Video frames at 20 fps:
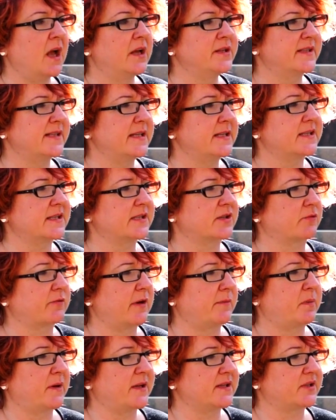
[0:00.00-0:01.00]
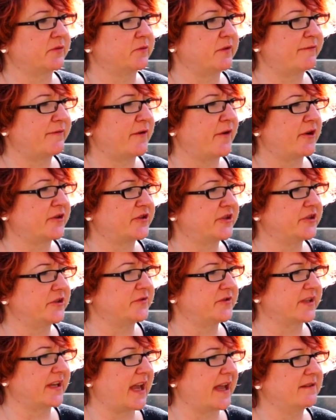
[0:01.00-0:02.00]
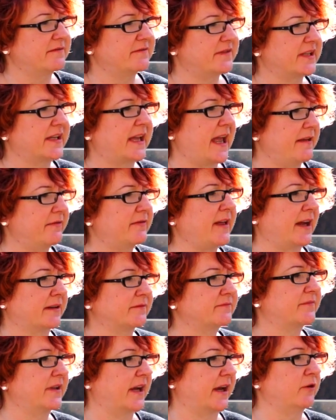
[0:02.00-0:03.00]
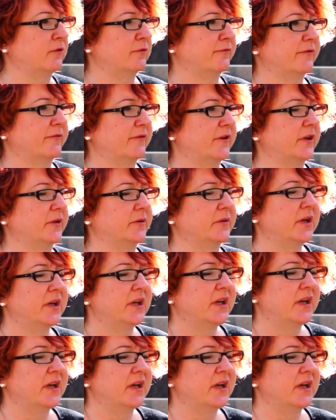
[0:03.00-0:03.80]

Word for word: And CETIS is a great place to refer to to get to get that that overview,